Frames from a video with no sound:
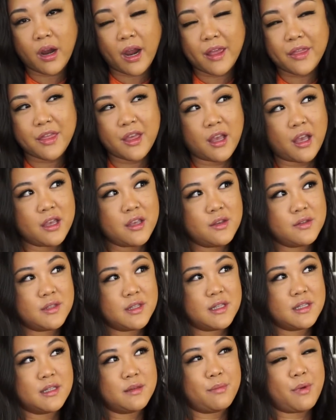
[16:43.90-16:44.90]
I think I used
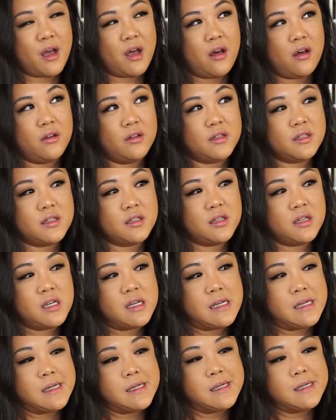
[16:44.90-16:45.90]
this about
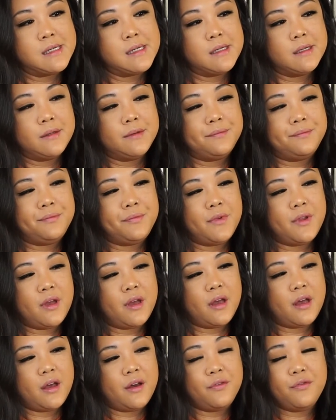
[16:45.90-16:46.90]

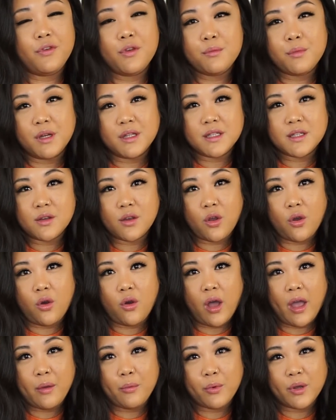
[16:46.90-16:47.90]
a few months ago.
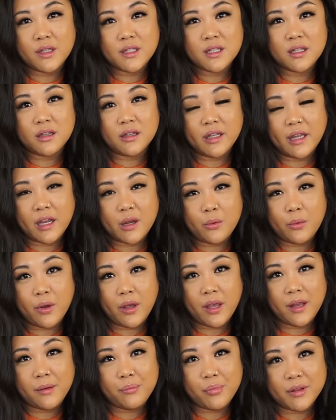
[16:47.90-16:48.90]
I went to
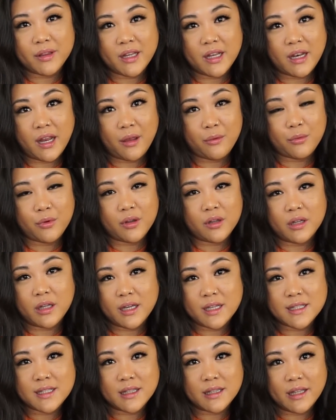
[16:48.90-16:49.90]
liquid, but then I
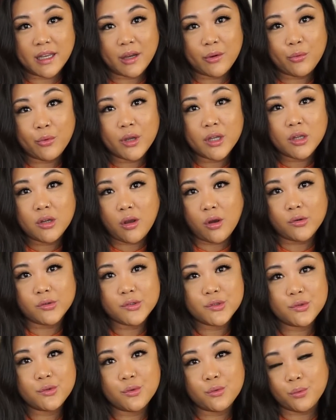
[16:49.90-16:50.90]
realized liquid
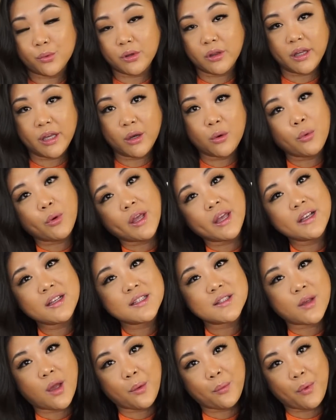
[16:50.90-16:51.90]
goes through really quick,
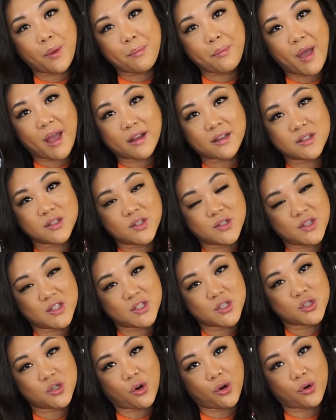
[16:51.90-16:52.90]
so I went back into
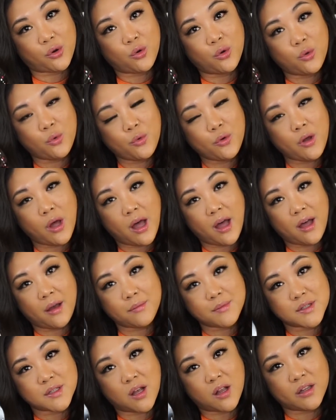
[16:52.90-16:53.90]
this charcoal
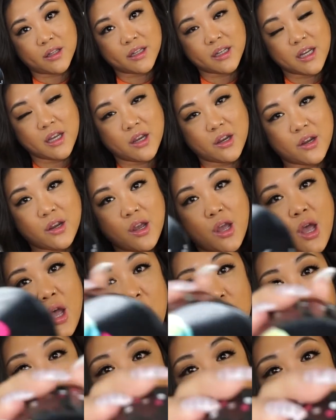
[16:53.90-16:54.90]
solid here,
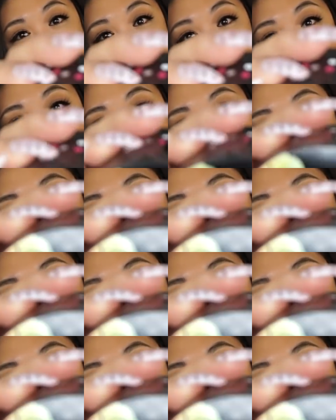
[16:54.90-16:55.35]
which is really